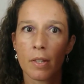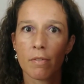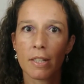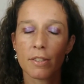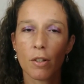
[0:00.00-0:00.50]

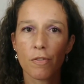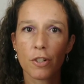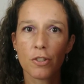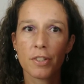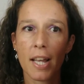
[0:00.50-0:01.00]
that's all
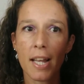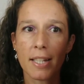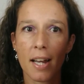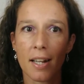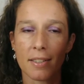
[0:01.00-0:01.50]
for today,
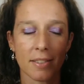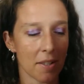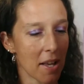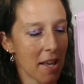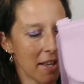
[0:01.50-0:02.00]
guys.
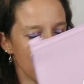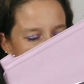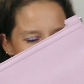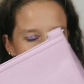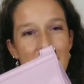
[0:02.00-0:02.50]

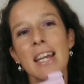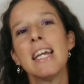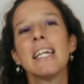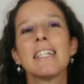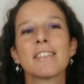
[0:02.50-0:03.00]

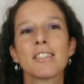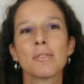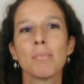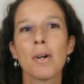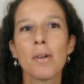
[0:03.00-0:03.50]
It's a
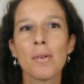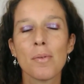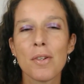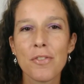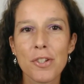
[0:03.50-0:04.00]
small
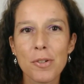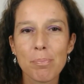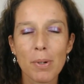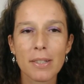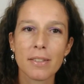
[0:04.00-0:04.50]

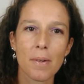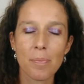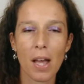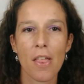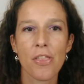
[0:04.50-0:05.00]
review, but
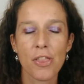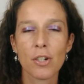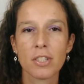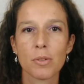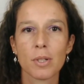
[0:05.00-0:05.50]
I
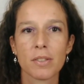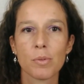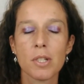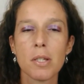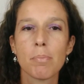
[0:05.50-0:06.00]
thought it was
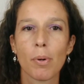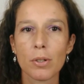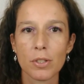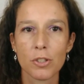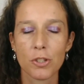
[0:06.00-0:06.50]
really
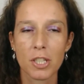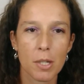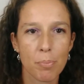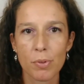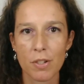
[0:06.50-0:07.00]
important to
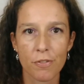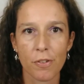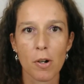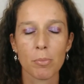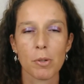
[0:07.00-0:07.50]
keep you
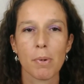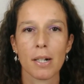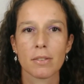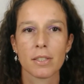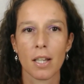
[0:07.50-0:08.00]
informed
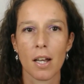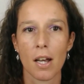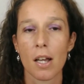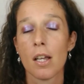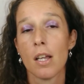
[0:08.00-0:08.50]
about
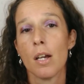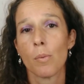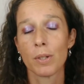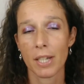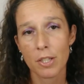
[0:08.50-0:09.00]

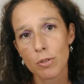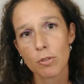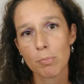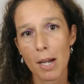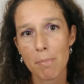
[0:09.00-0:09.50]
when I
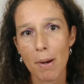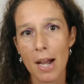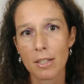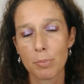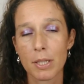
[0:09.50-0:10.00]
use my
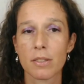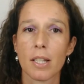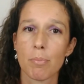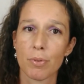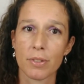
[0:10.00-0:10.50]
bags, because
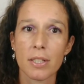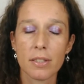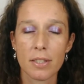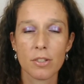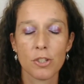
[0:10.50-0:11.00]
I
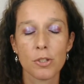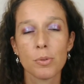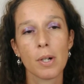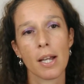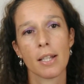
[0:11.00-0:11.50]
presented
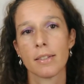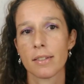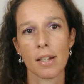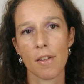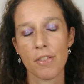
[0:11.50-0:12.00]
you, and
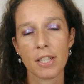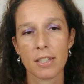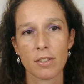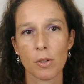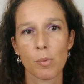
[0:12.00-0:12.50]
I
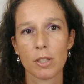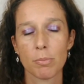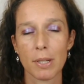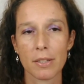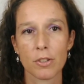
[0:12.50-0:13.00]
think it's always
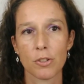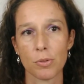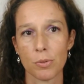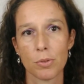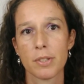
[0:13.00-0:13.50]
better
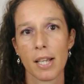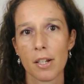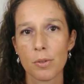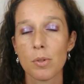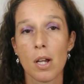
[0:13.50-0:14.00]
to
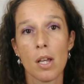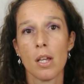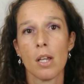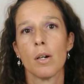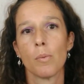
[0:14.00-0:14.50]
tell you
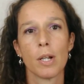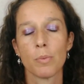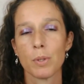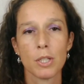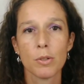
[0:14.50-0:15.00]

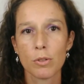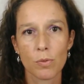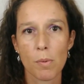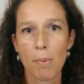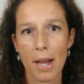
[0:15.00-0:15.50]
when we use
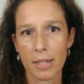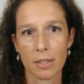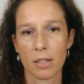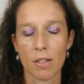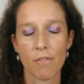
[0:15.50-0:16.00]
the bag
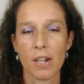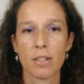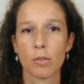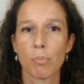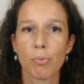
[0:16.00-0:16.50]
if there is a